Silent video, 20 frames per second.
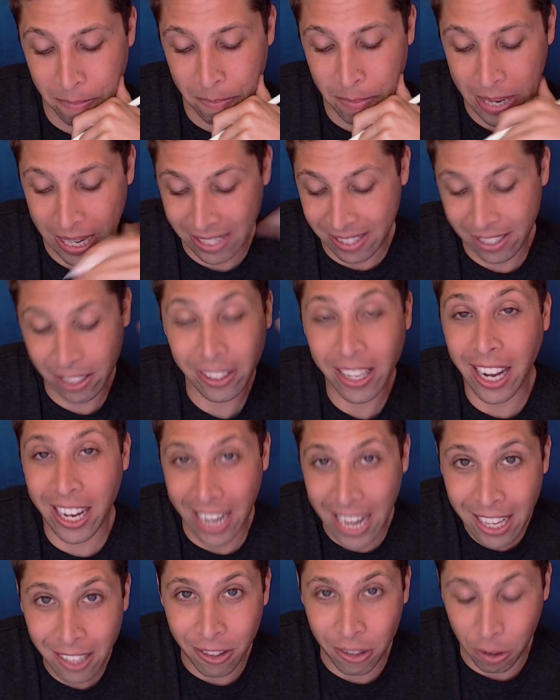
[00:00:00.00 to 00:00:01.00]
But it's still not an
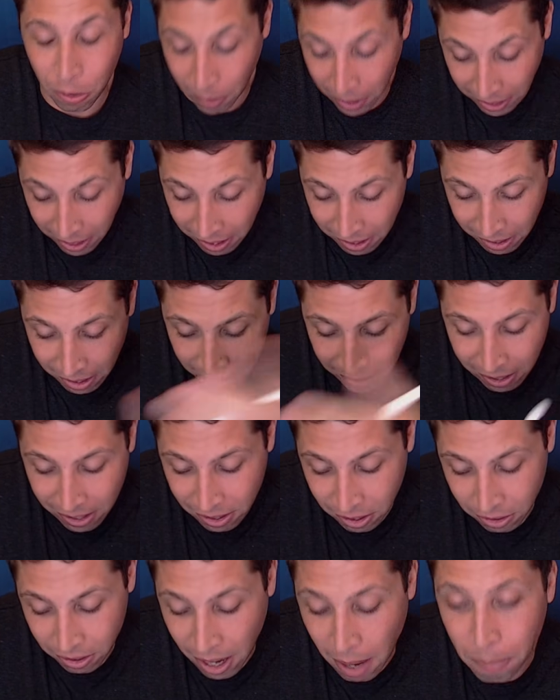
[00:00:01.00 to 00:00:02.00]
answer, right? Th th
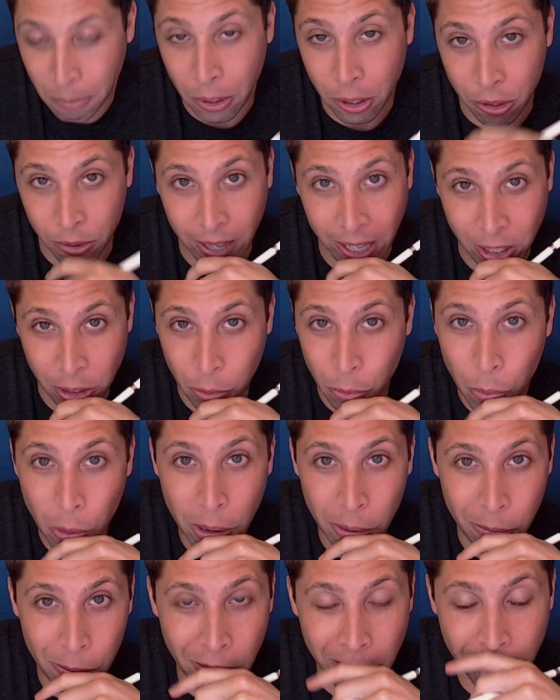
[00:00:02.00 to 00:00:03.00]
these are numbers, right? So
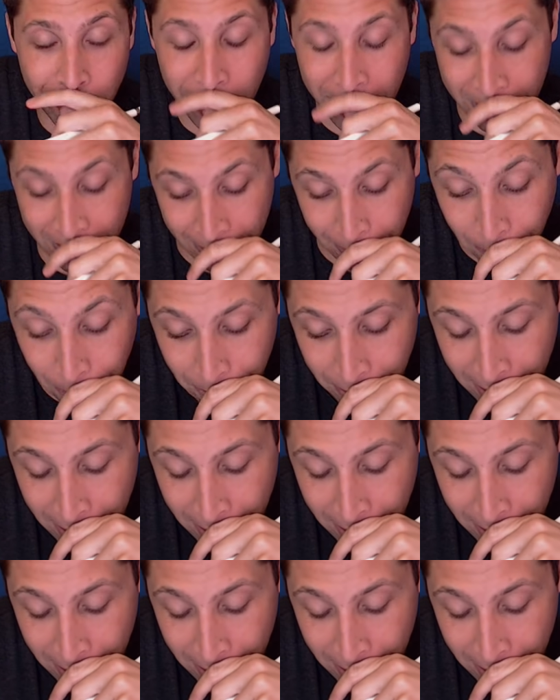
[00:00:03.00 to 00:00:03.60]
what, what do I do?